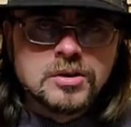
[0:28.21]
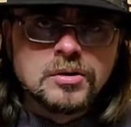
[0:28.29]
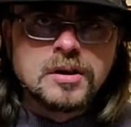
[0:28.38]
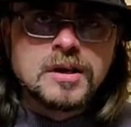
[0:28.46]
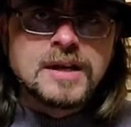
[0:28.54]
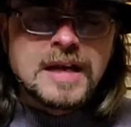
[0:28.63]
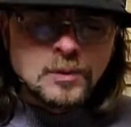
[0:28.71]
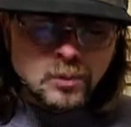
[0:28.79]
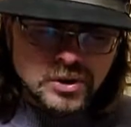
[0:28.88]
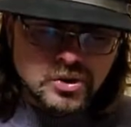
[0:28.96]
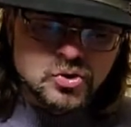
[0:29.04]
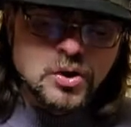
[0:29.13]
you're going to get
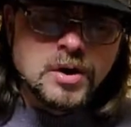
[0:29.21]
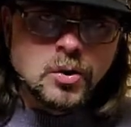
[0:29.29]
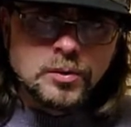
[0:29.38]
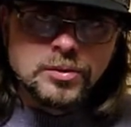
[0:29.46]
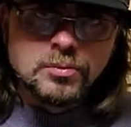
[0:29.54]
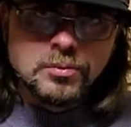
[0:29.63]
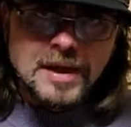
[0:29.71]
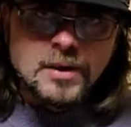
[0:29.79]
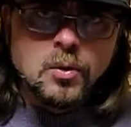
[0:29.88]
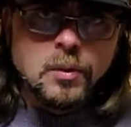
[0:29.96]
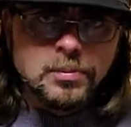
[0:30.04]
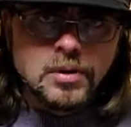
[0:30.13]
when you're trying to go through that
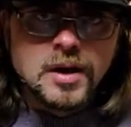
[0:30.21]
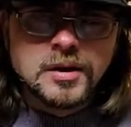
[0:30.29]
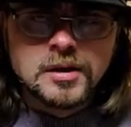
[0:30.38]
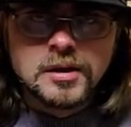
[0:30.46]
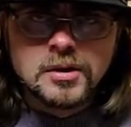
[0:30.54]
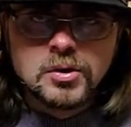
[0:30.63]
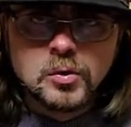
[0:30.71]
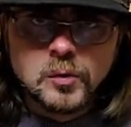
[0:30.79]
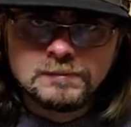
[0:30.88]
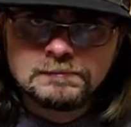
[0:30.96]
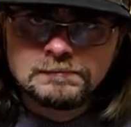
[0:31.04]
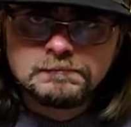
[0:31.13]
whole process, too.
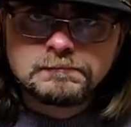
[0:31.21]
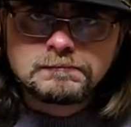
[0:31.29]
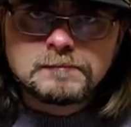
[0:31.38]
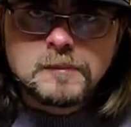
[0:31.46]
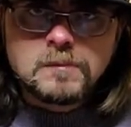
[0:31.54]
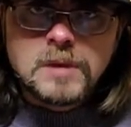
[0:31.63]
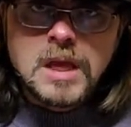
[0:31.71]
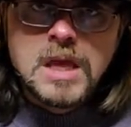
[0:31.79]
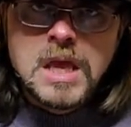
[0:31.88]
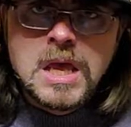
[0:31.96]
I